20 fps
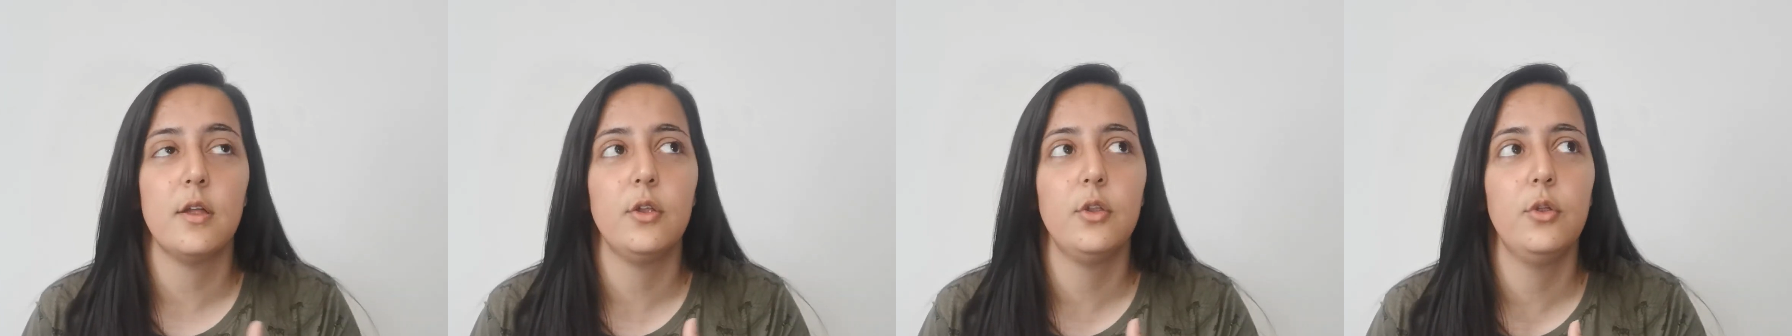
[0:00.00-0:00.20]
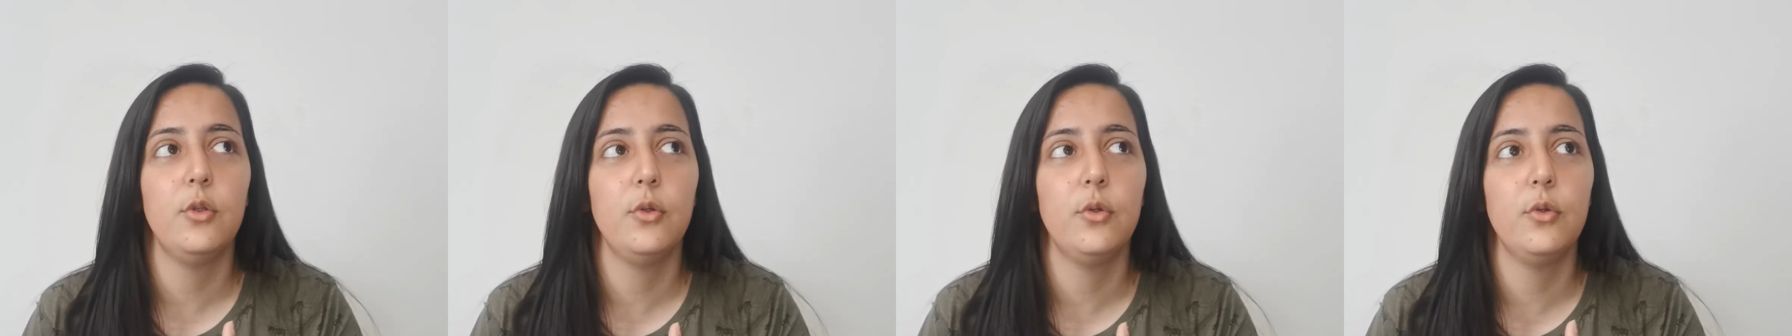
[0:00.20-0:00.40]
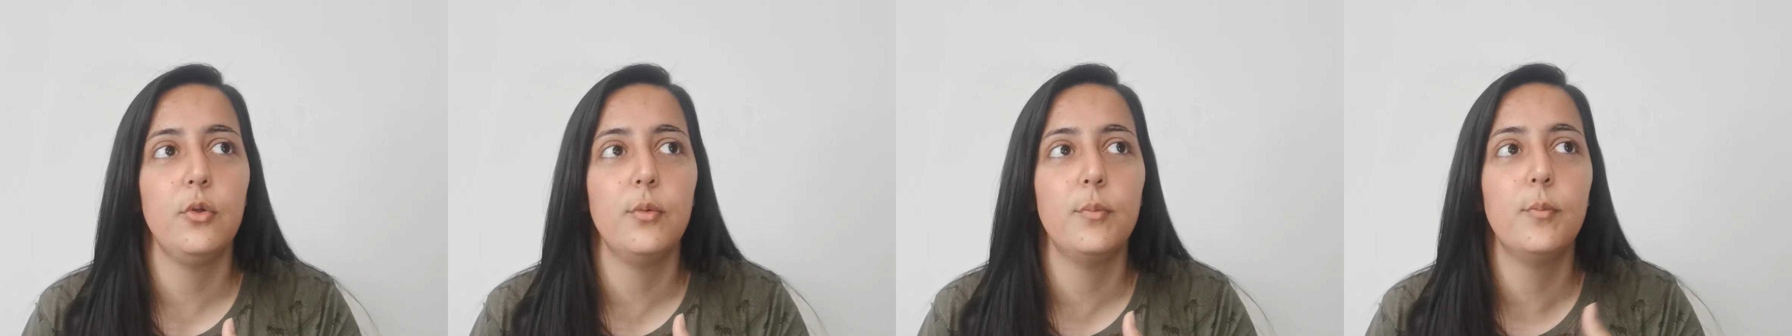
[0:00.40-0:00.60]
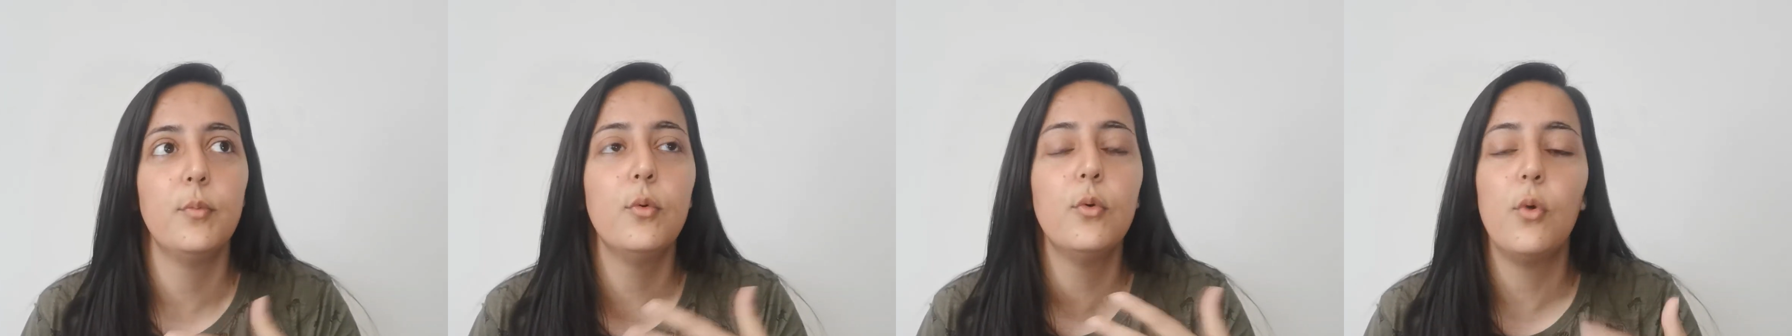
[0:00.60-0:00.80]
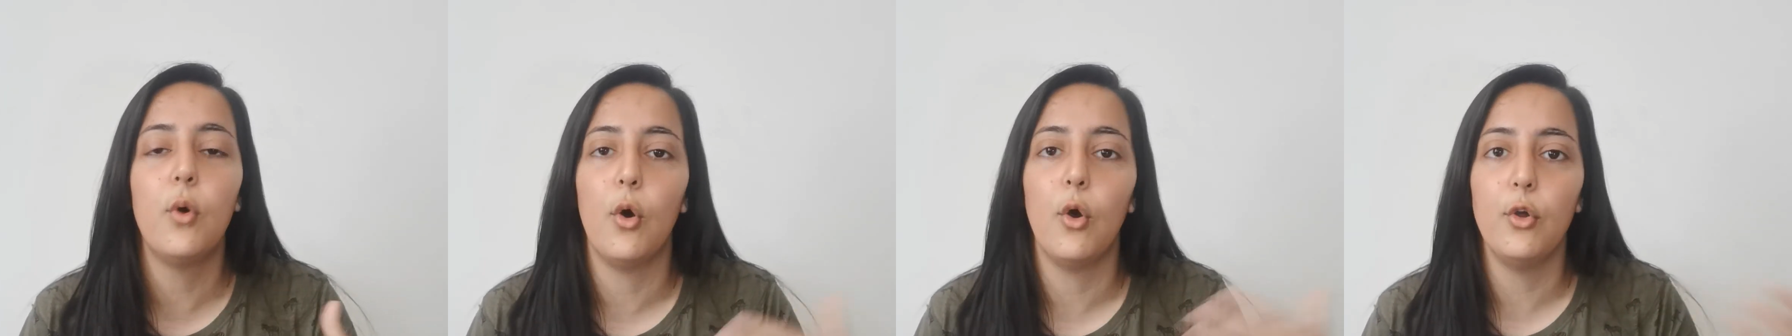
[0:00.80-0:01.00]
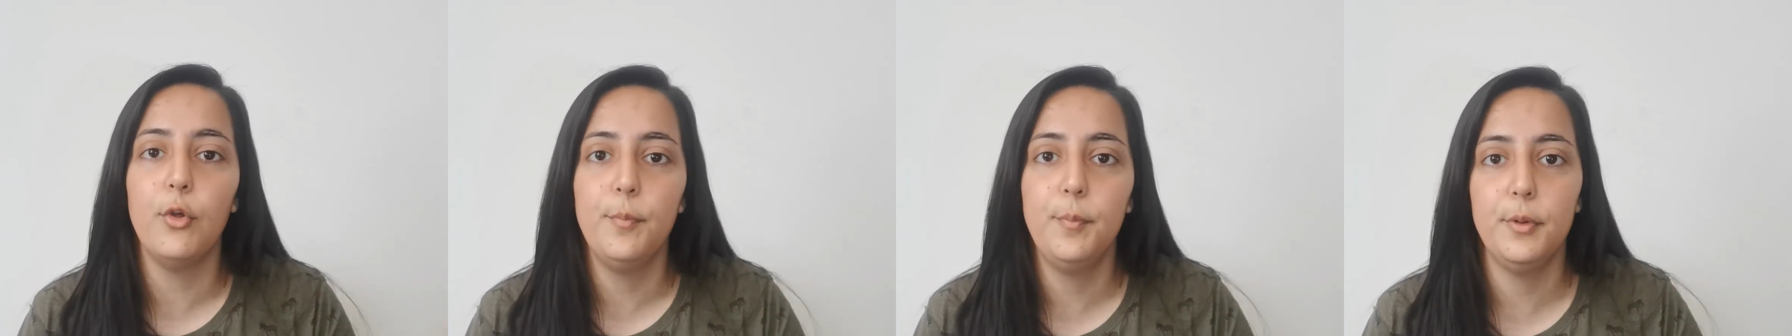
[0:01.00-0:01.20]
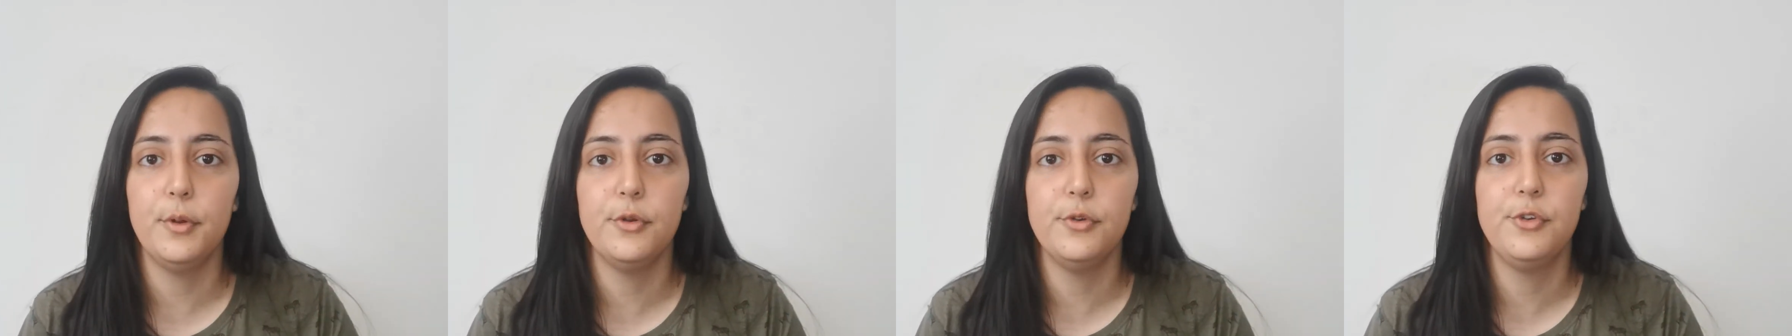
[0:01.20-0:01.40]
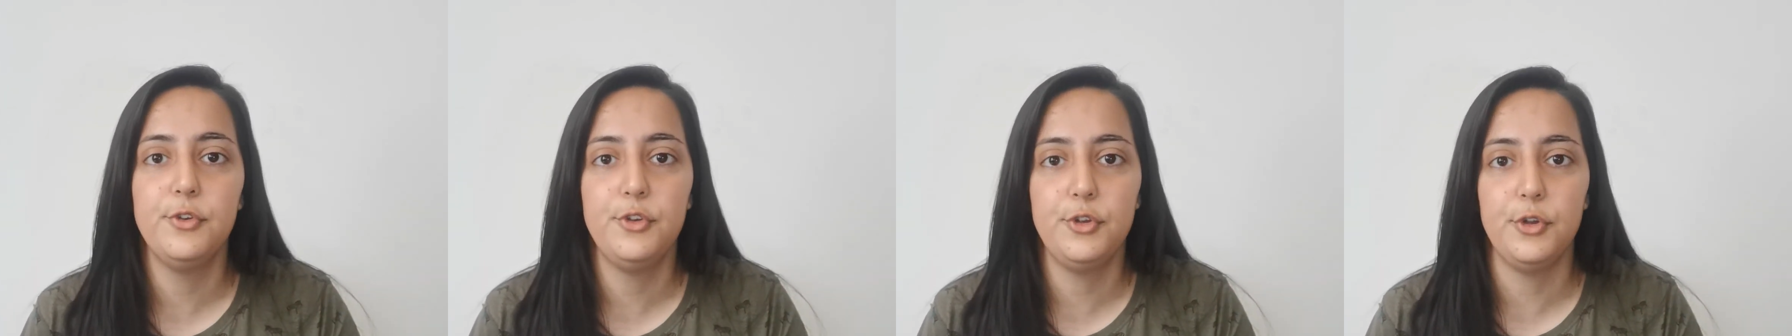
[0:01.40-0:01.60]
you more
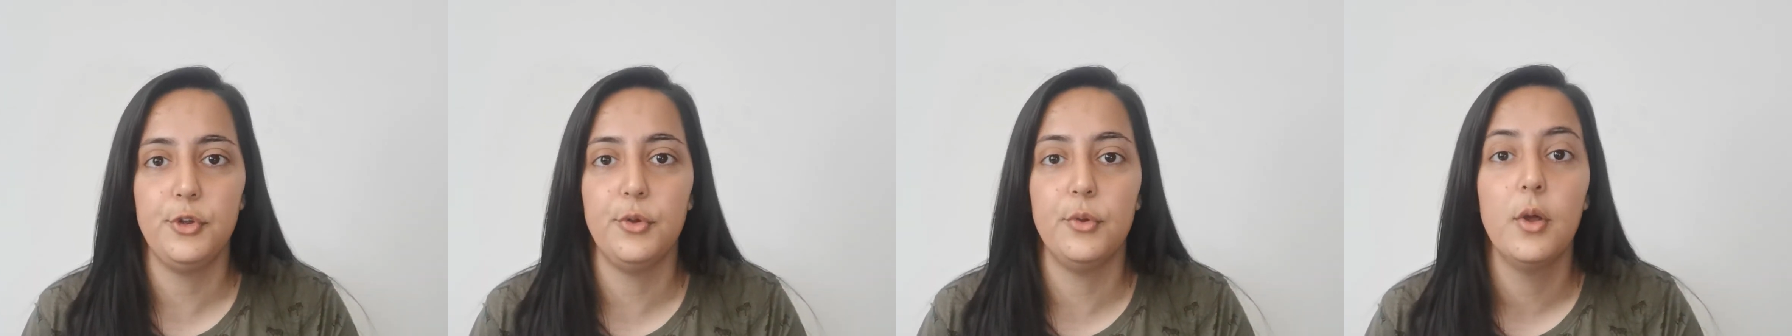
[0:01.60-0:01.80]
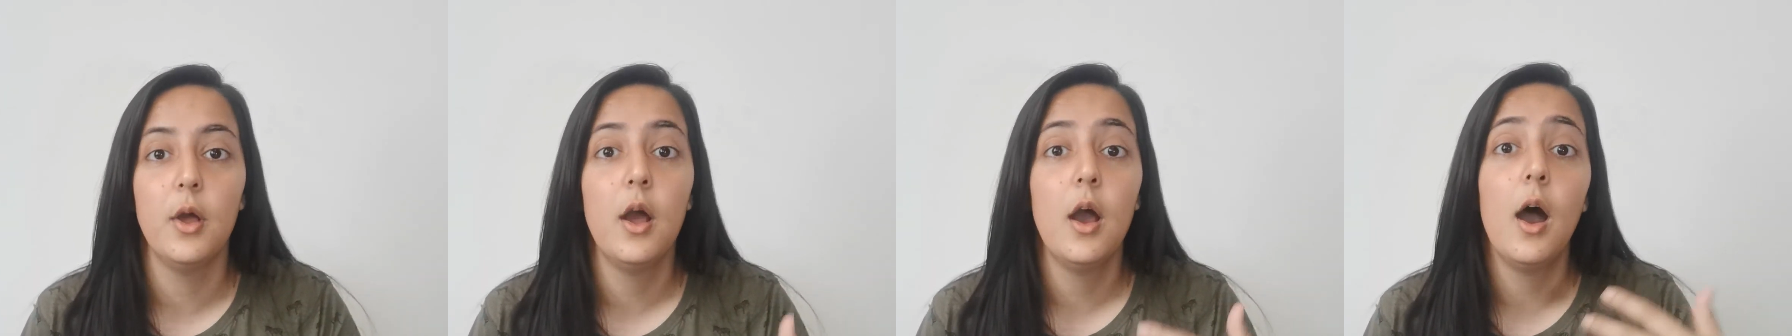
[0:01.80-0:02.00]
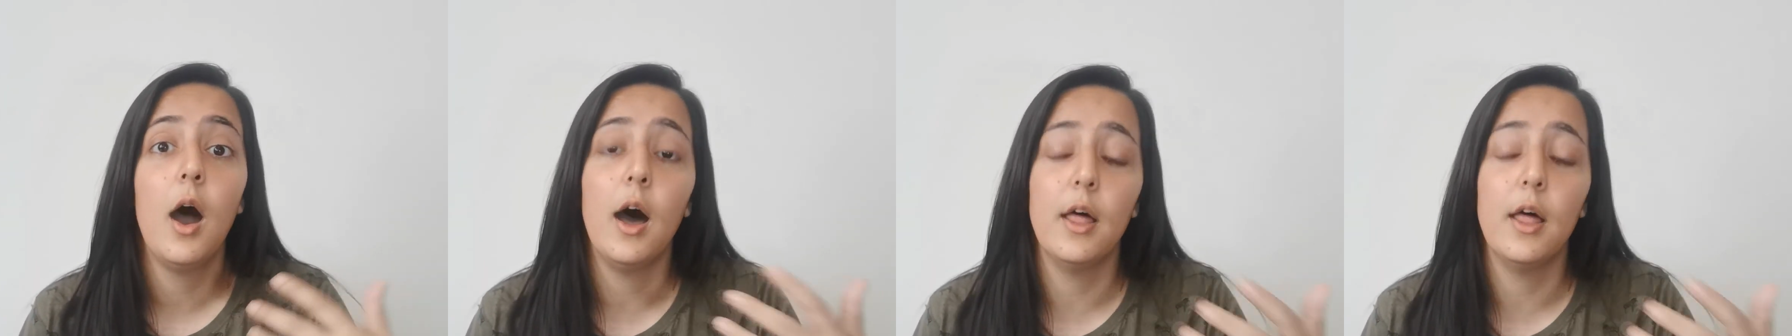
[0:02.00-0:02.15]
open to